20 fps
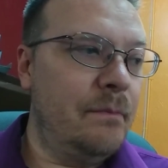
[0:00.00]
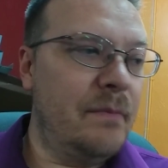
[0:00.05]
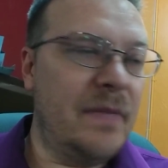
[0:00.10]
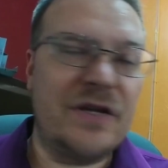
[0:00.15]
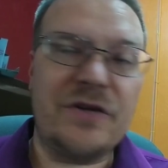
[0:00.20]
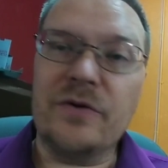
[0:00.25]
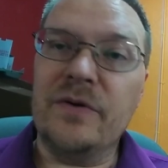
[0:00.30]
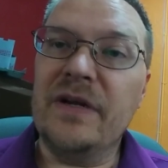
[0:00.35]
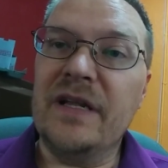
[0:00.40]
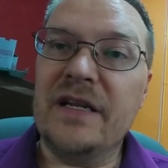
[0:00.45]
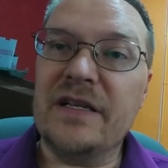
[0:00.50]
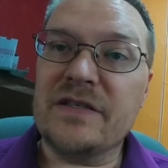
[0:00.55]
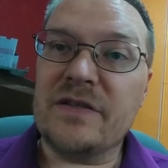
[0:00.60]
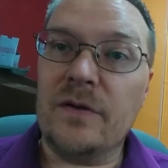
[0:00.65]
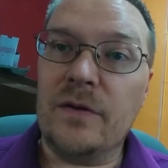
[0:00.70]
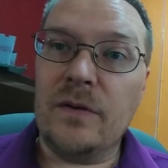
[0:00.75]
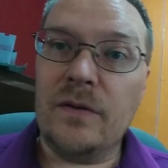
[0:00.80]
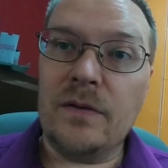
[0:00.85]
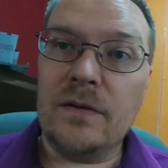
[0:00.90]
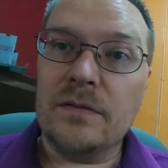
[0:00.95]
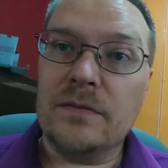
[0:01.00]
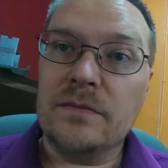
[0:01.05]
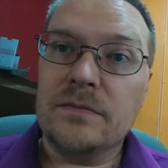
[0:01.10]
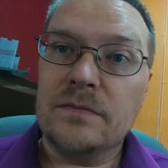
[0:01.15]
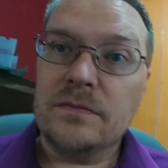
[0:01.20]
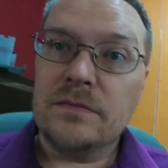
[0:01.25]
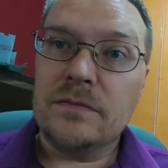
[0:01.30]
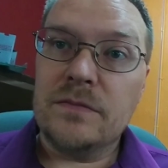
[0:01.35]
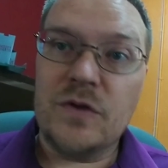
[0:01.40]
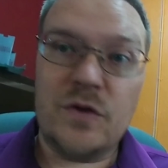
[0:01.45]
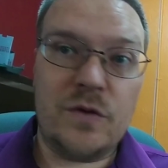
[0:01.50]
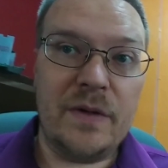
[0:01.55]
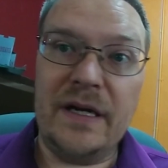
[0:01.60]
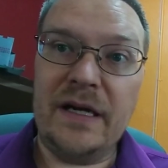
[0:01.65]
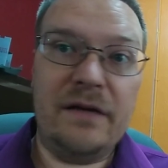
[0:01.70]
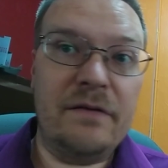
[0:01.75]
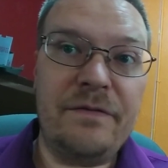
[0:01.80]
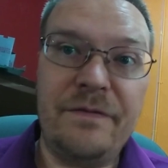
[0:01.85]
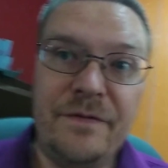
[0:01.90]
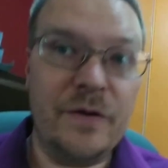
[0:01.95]
metronidazole
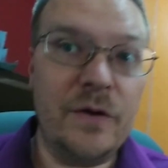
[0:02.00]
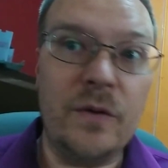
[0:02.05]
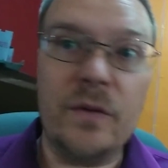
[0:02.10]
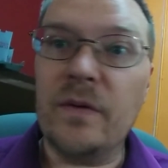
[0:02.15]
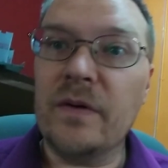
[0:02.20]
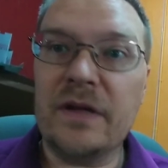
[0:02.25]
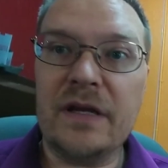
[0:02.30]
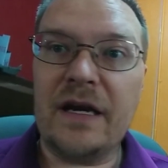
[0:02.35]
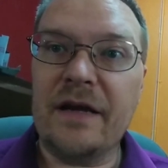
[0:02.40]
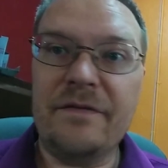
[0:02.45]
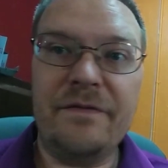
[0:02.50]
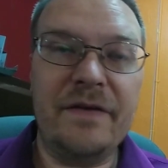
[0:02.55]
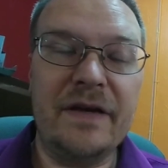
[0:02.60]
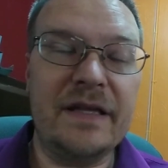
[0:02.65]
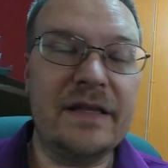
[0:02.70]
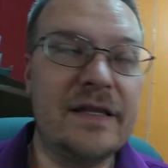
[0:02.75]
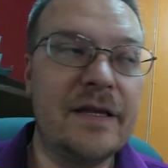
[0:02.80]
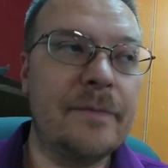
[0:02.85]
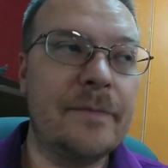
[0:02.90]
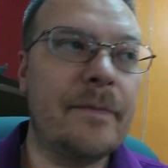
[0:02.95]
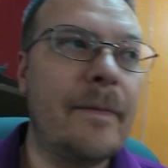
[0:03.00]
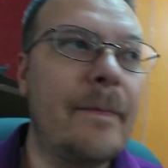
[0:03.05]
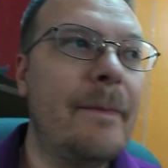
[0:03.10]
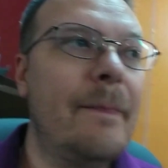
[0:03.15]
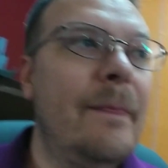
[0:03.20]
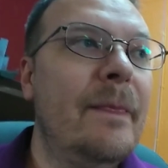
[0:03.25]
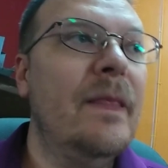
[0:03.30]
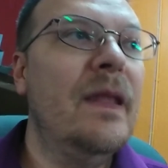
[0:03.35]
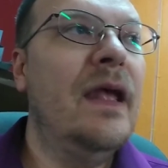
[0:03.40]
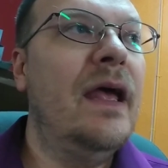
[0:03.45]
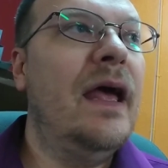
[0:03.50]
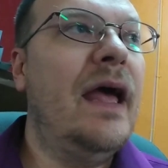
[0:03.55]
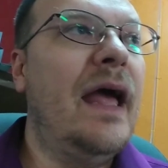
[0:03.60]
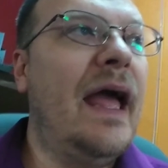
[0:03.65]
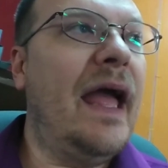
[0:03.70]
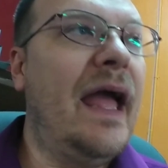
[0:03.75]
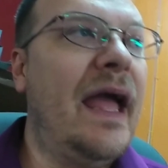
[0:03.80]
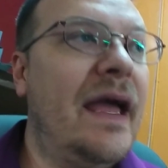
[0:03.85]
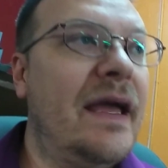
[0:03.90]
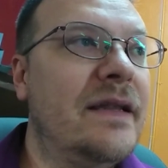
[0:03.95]
treated food that I feed them,
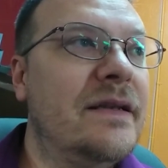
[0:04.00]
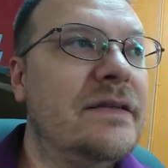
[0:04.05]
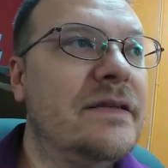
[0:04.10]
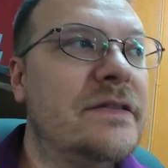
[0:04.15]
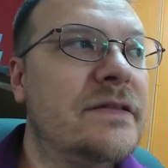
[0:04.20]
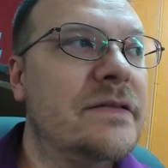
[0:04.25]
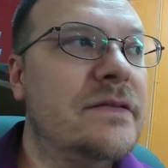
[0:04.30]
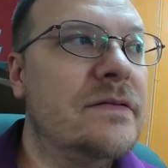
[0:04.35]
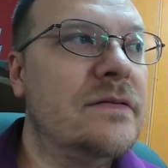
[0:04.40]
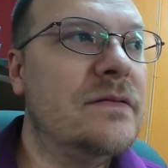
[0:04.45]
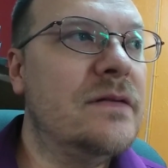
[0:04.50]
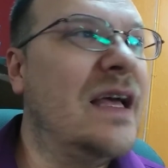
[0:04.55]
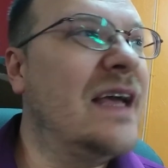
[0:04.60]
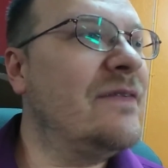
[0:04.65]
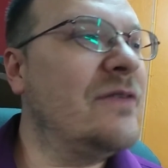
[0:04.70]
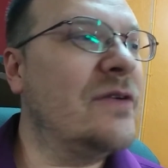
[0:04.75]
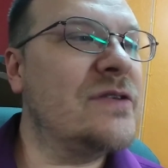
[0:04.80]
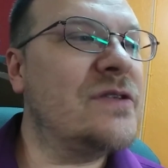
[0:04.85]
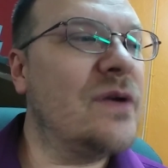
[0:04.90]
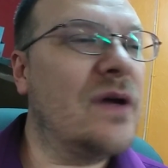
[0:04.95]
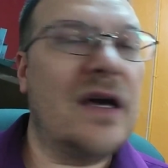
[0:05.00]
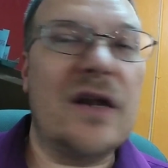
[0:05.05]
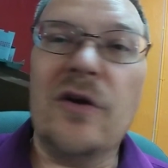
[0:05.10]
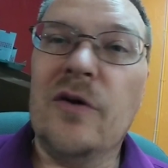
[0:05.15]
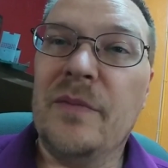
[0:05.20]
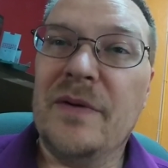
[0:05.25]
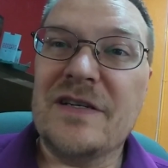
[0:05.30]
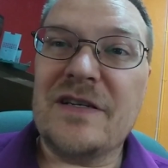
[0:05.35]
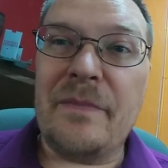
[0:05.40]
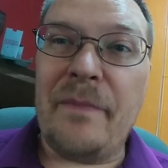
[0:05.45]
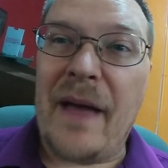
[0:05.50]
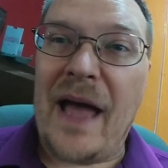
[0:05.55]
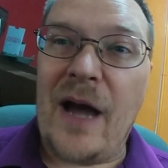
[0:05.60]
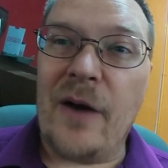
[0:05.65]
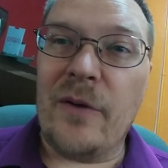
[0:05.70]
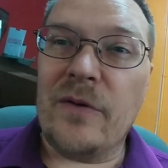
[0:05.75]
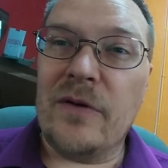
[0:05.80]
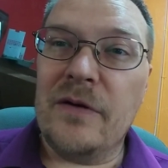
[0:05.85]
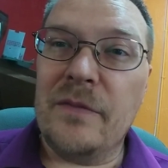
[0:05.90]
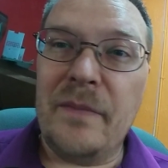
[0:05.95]
and I've also got a whole bunch of
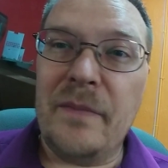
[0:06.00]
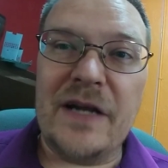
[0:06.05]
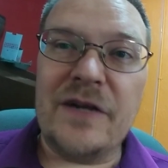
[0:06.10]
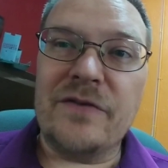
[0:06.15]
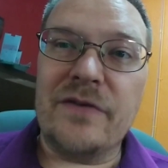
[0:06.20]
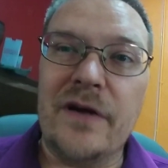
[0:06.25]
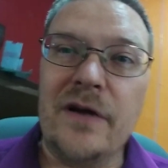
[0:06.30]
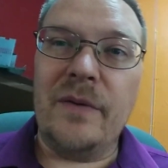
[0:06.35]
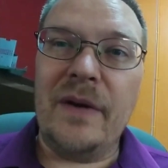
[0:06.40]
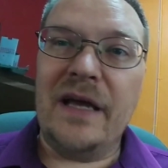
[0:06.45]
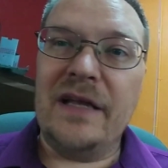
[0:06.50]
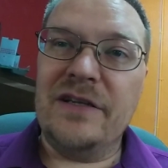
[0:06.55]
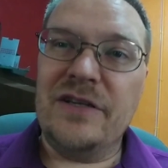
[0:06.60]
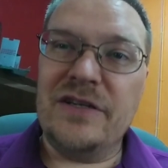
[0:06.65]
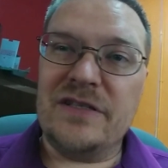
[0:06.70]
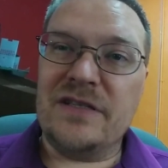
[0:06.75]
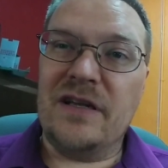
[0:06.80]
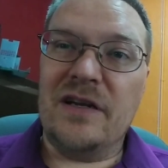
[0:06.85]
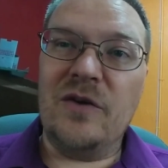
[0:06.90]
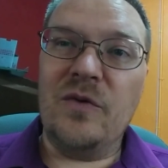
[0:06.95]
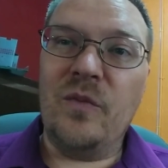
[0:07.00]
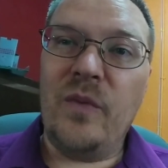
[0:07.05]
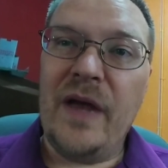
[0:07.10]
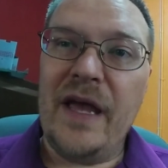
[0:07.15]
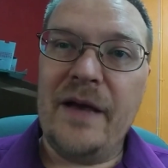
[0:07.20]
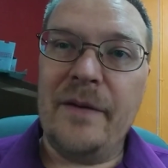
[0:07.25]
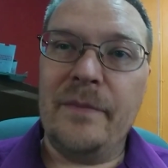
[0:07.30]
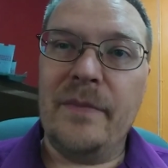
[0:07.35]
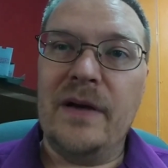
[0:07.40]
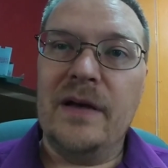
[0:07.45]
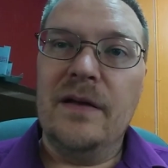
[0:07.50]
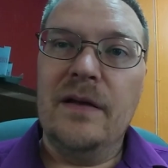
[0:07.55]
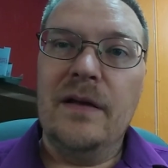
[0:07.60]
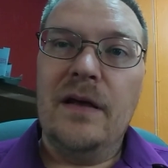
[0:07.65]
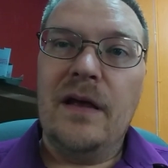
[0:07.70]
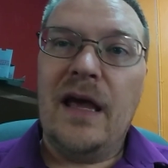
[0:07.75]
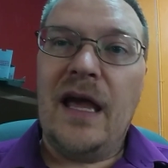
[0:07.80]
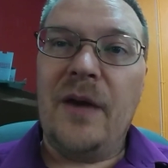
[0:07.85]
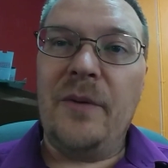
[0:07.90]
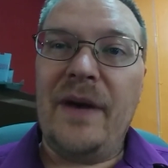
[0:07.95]
powdered metro. And just on a whim,
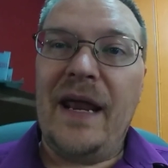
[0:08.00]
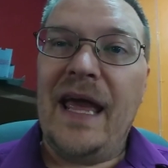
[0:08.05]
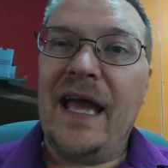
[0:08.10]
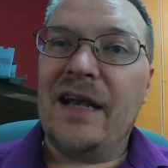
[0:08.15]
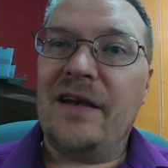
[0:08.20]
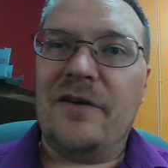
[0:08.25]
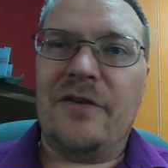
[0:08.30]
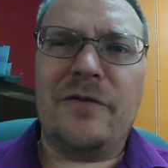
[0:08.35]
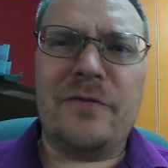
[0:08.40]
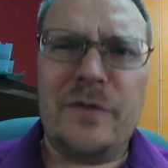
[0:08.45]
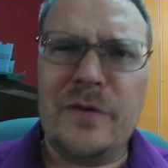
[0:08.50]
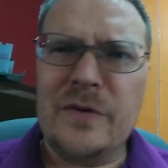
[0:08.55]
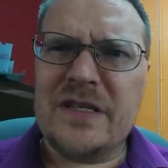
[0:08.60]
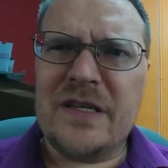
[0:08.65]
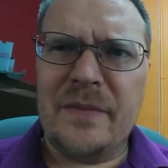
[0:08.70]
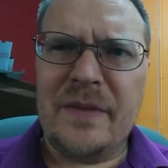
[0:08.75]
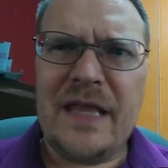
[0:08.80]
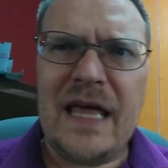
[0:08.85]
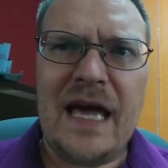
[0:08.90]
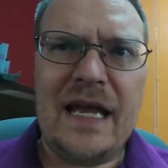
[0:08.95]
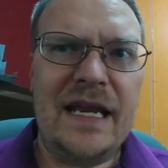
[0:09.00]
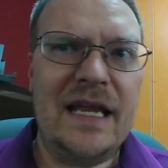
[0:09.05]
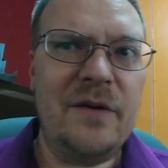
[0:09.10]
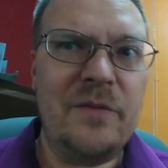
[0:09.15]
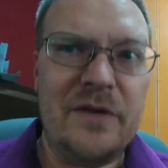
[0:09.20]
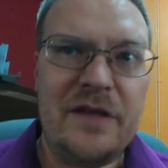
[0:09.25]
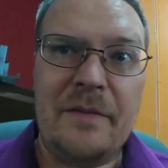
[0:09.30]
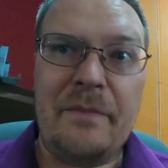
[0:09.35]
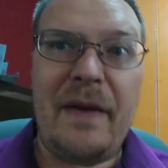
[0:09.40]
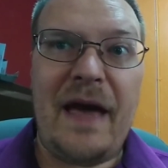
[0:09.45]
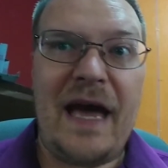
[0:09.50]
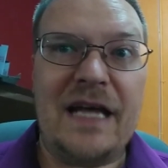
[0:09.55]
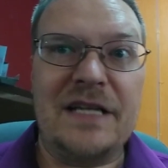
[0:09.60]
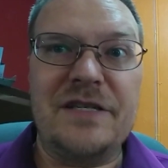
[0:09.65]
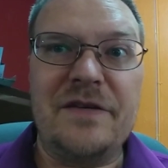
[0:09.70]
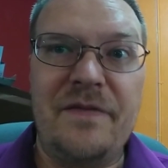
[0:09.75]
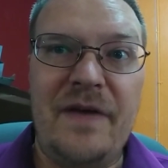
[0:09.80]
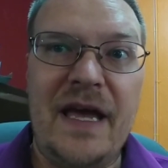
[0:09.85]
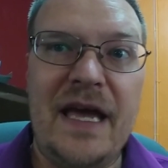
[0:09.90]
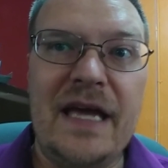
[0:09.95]
I went ahead and threw some of that in with a
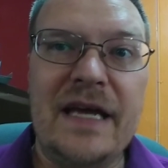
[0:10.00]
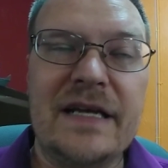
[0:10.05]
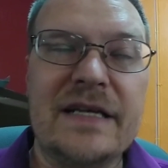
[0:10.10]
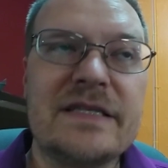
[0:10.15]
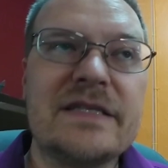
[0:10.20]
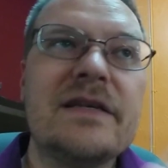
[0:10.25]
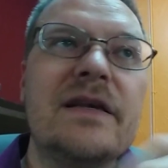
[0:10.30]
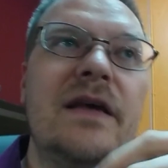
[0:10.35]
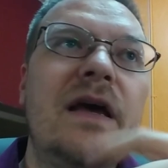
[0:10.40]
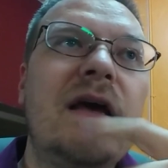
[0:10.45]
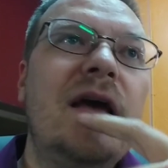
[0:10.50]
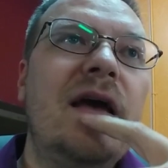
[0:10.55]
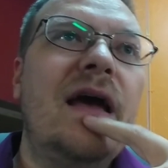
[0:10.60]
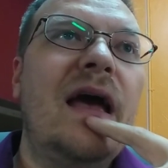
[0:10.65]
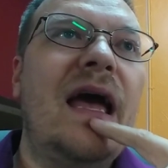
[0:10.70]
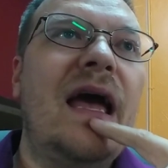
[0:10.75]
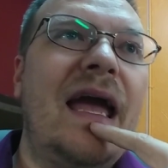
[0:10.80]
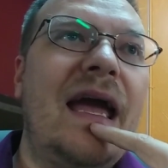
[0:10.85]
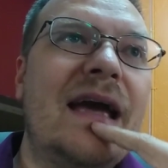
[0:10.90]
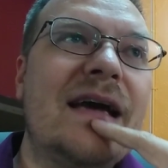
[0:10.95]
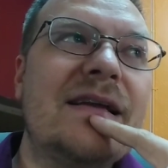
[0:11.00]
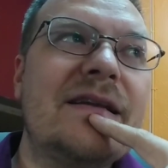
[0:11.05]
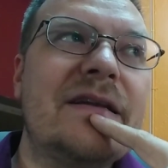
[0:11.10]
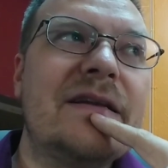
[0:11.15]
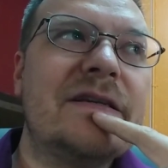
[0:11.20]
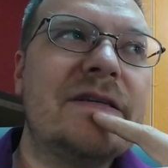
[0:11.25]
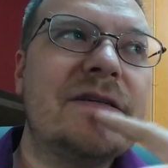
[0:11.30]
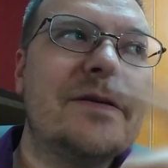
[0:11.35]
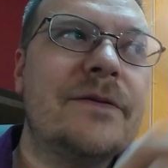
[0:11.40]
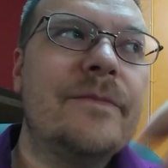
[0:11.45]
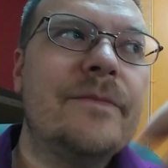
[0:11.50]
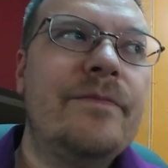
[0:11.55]
batch of eggs, and